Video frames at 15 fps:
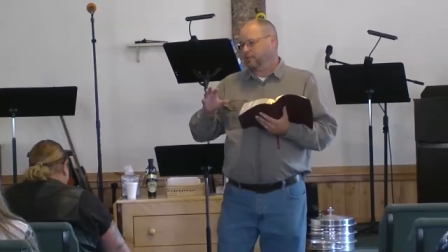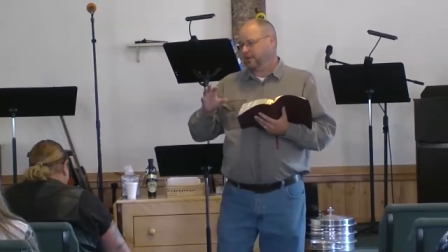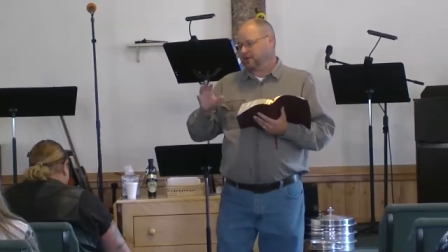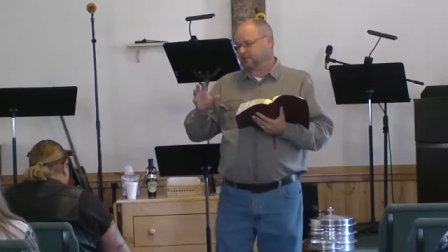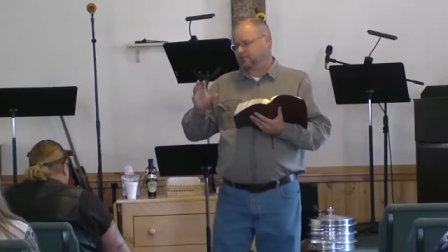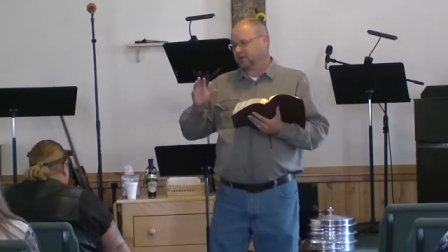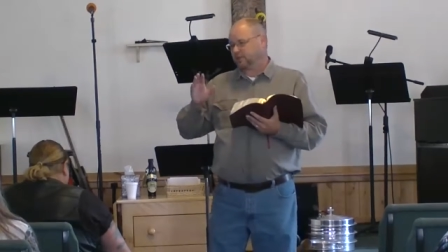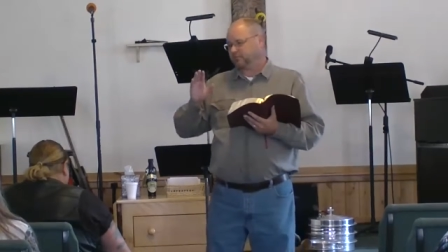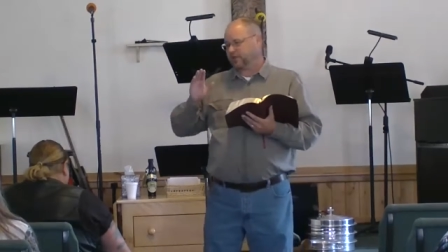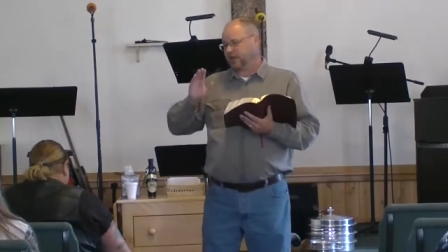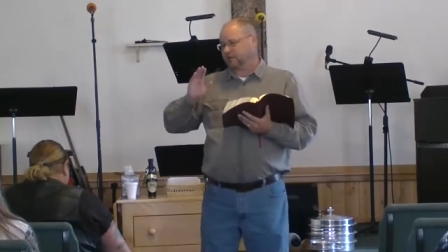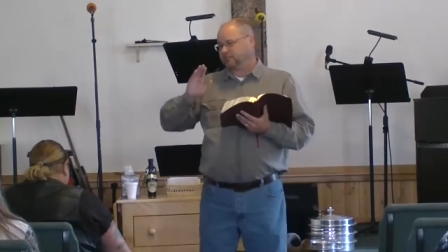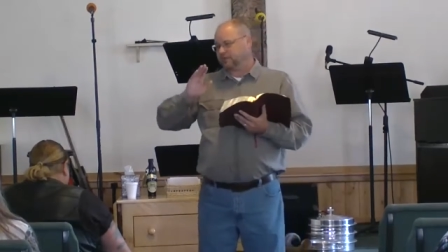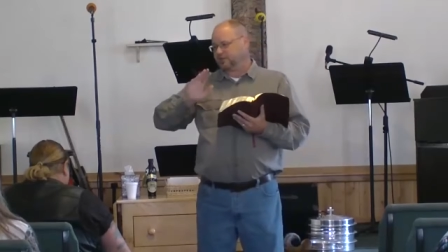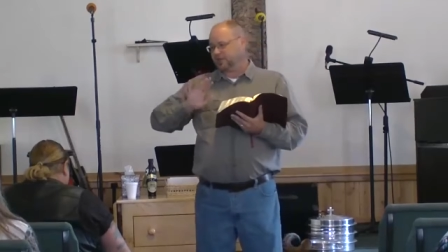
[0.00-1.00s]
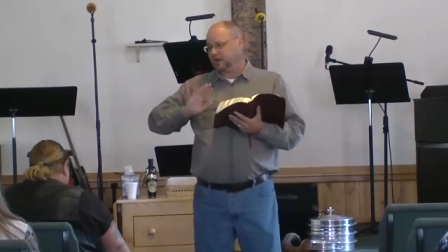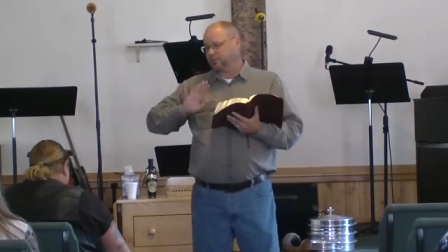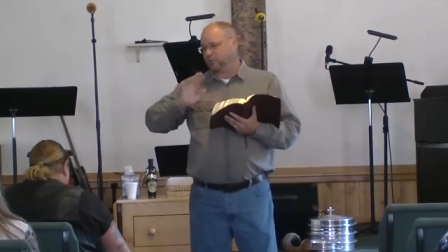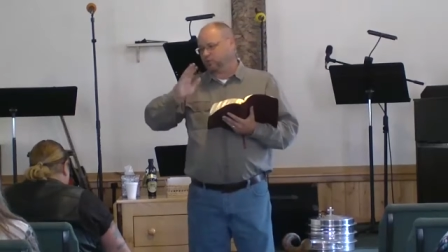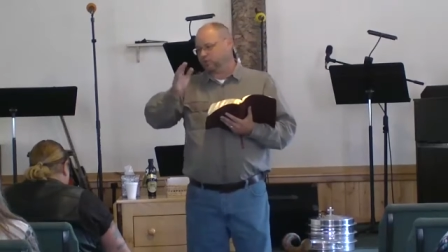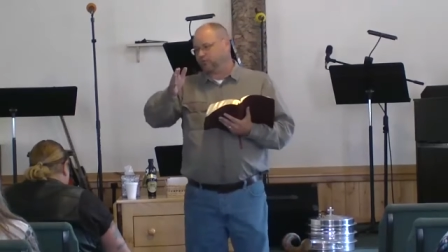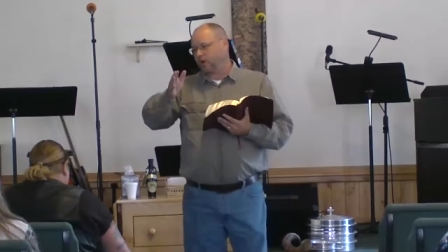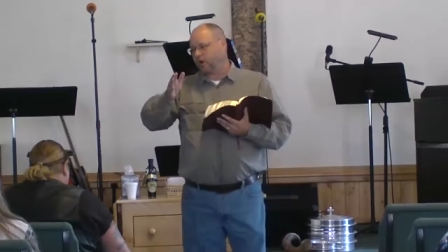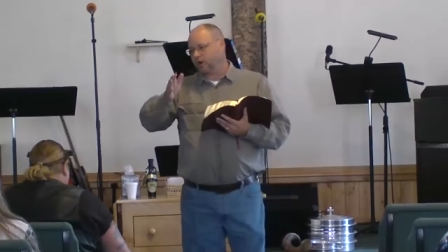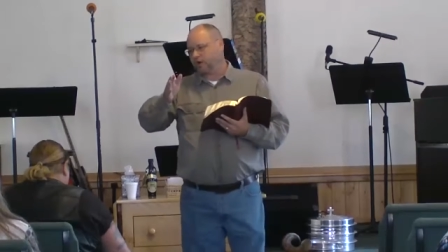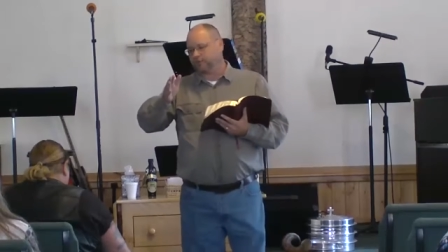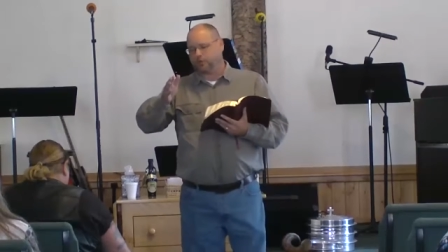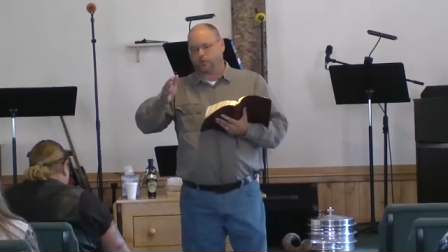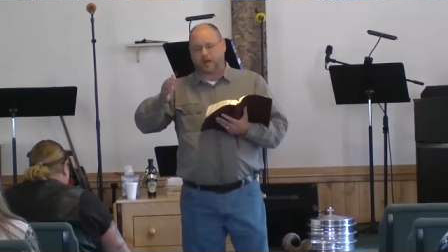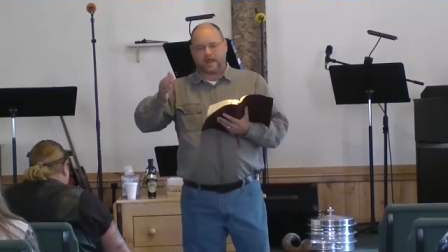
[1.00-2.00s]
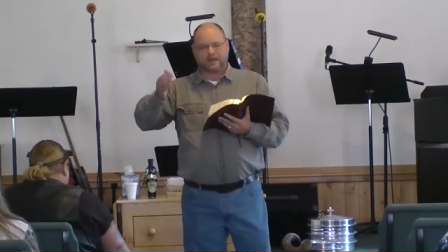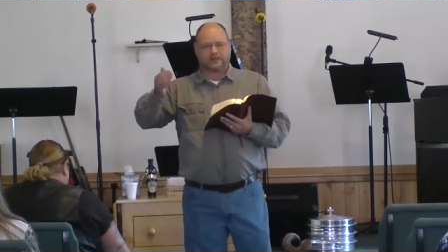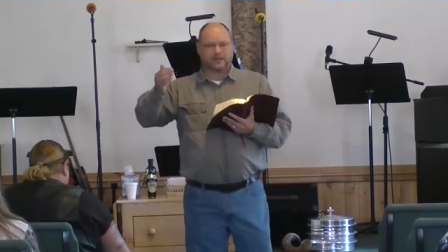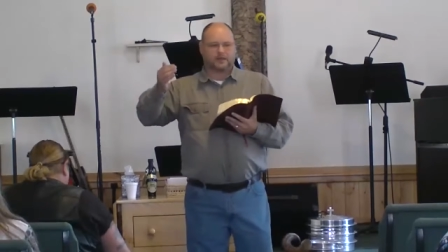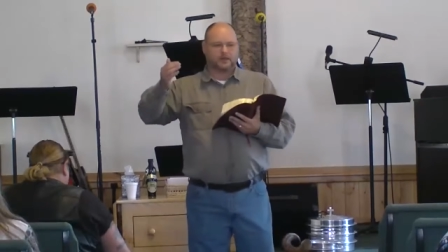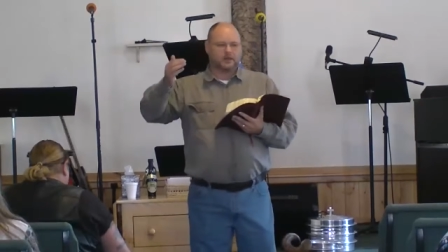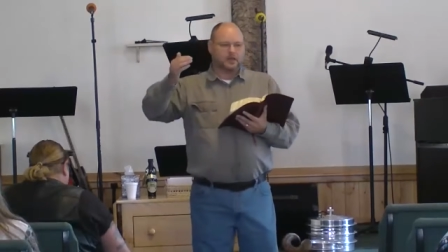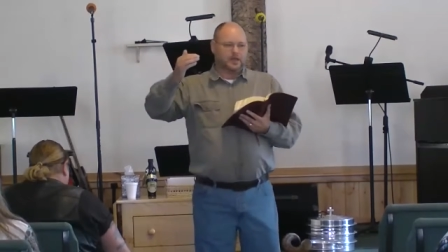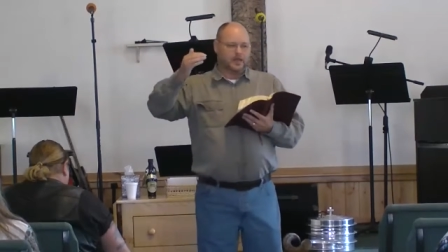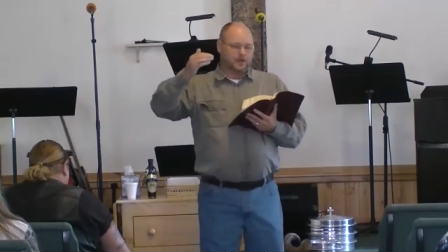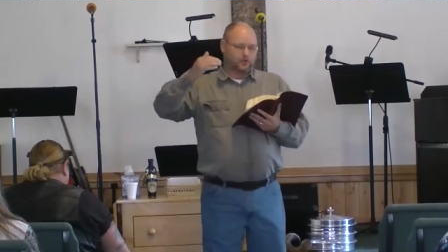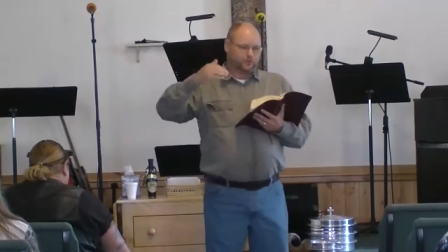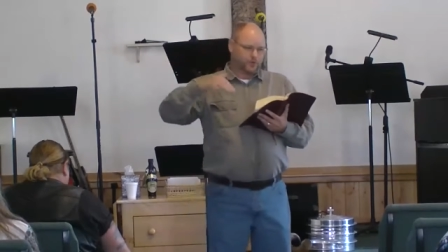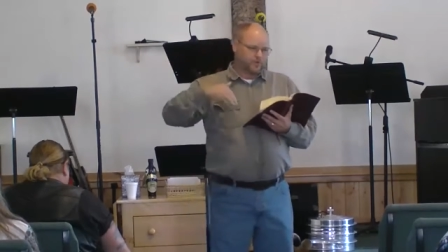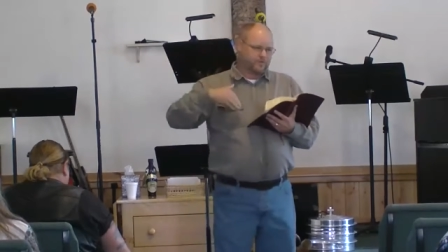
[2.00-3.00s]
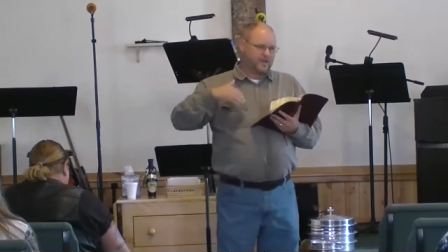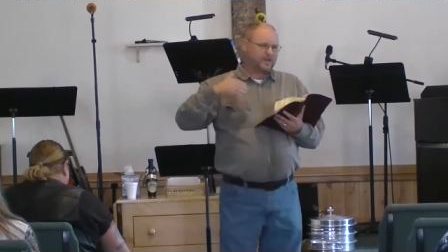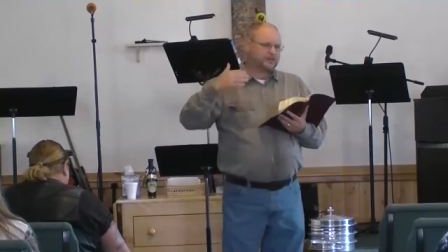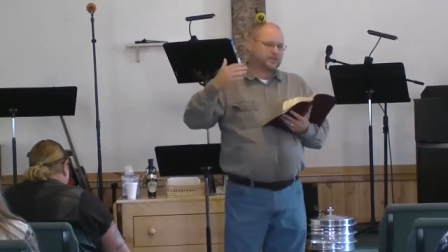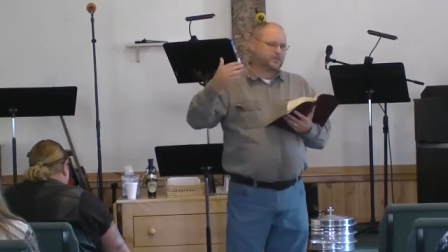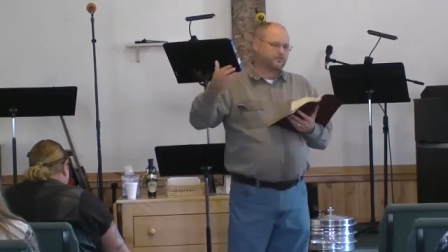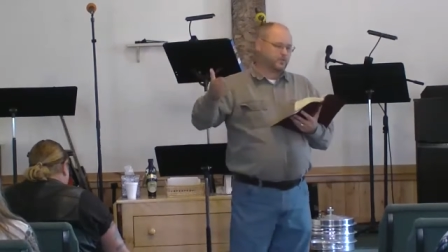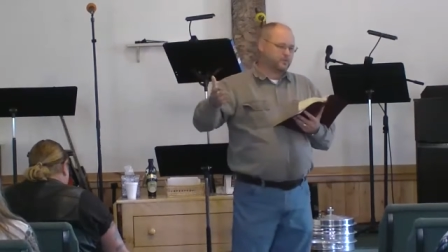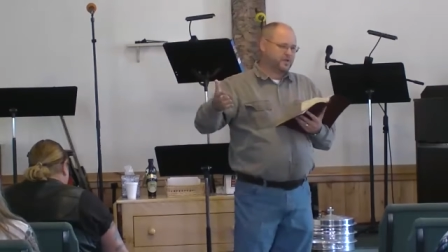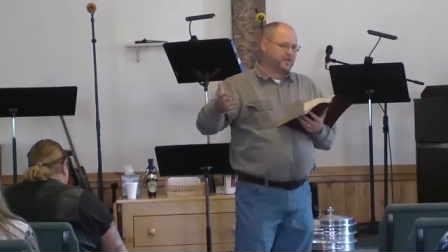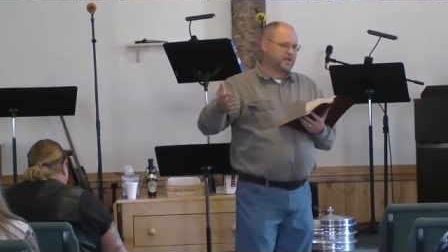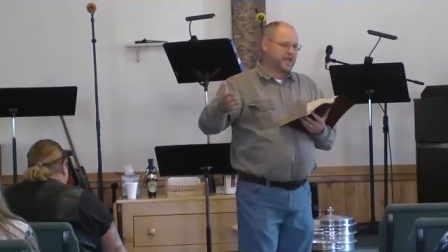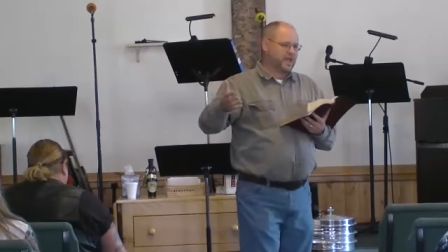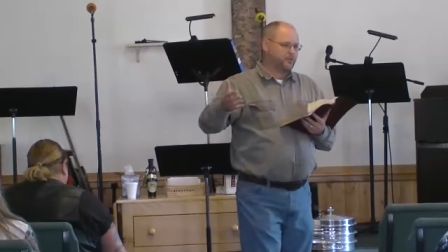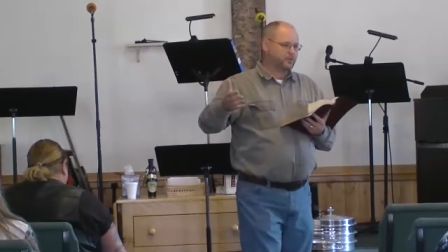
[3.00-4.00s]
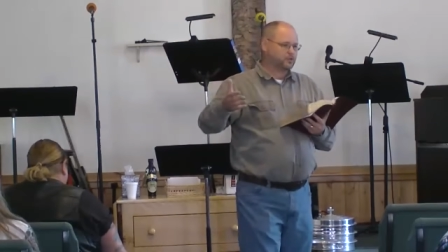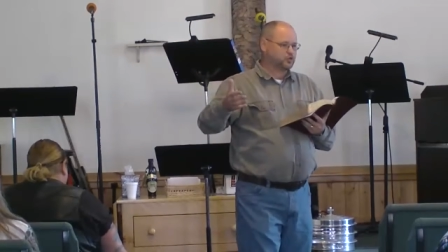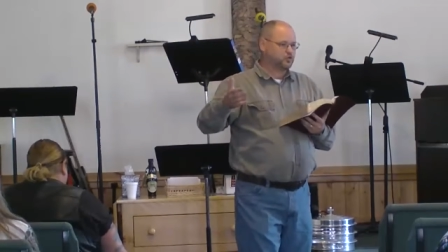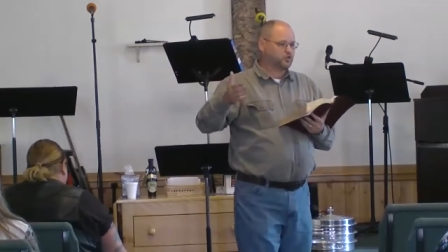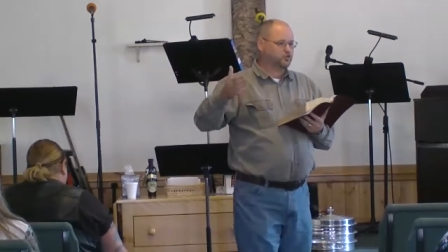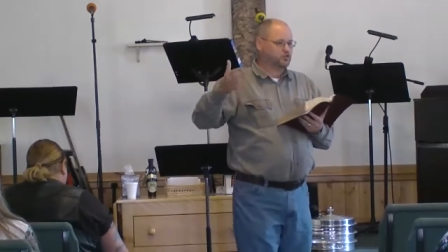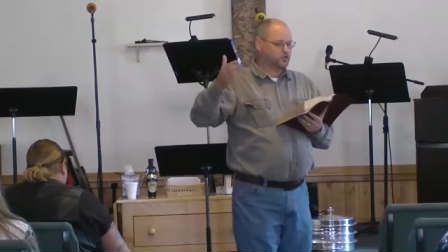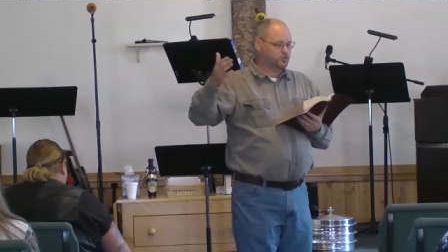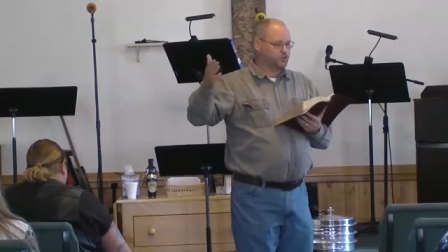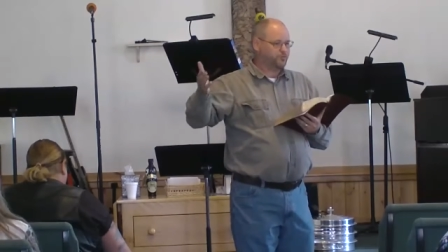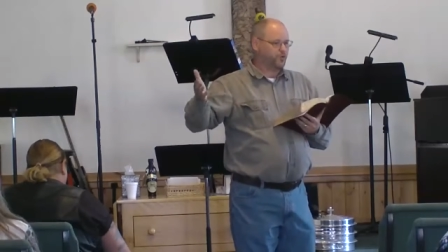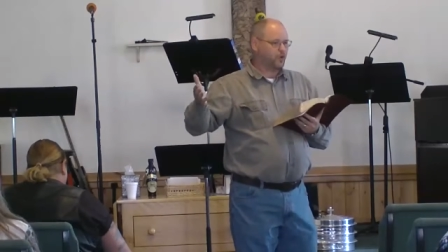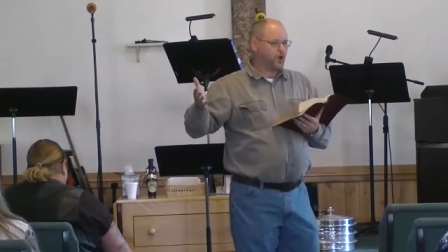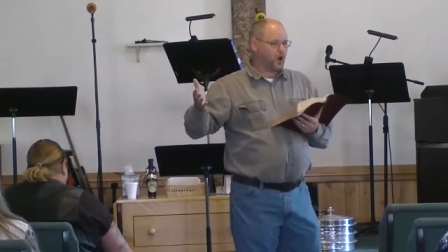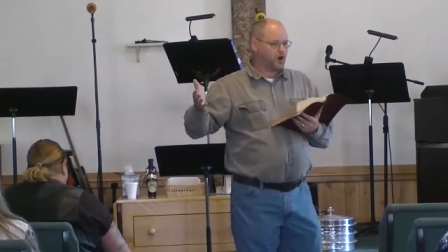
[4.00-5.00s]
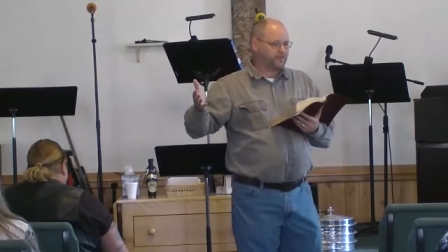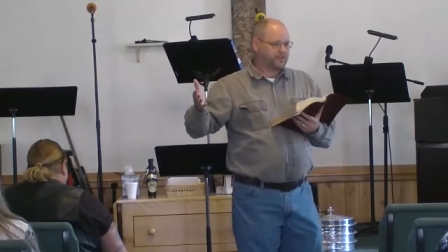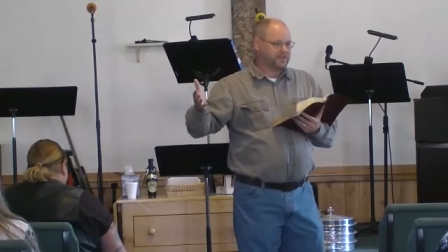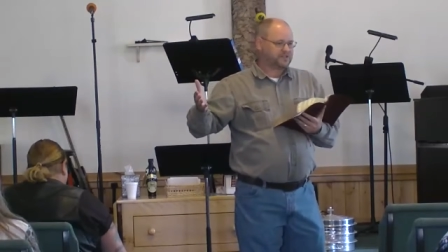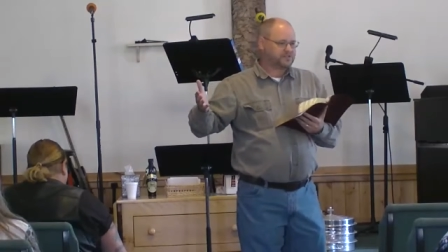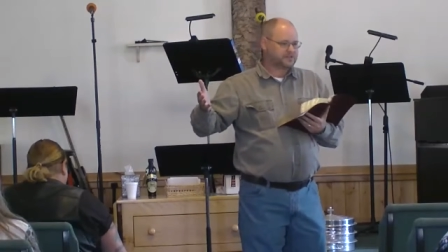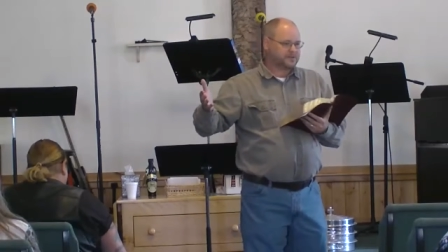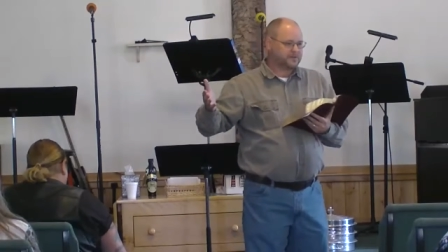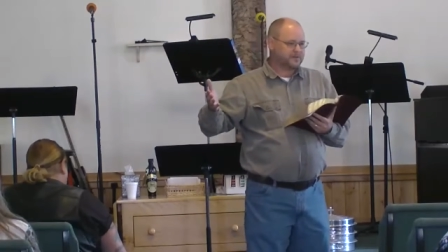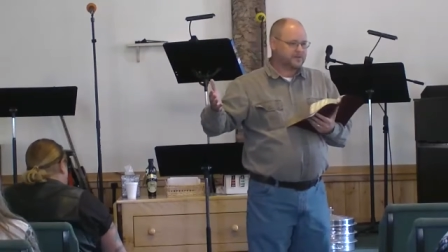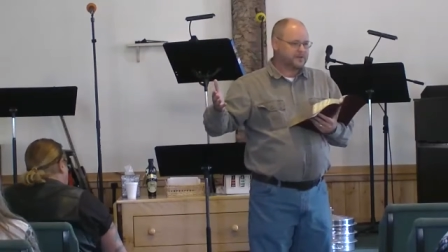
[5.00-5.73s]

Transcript: because sometimes the temple was far enough away that it would prevent them from being able to do the full harvest.